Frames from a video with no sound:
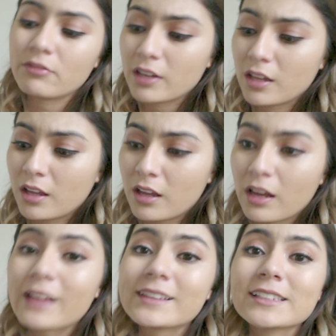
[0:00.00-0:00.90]
at least
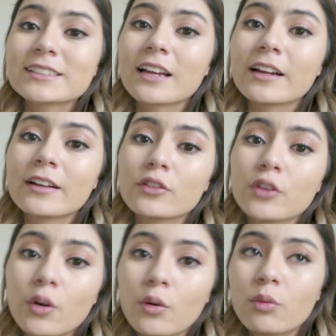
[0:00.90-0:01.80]
I'll know
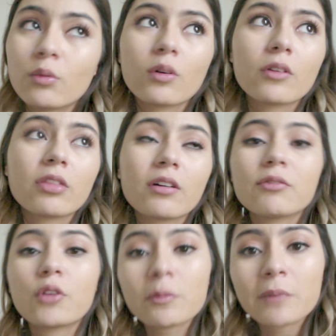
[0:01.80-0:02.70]
the
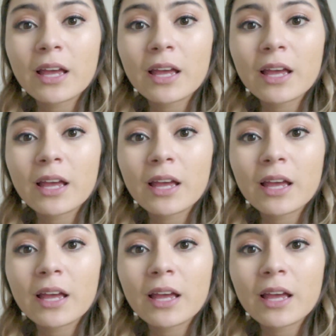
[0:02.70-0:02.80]
format,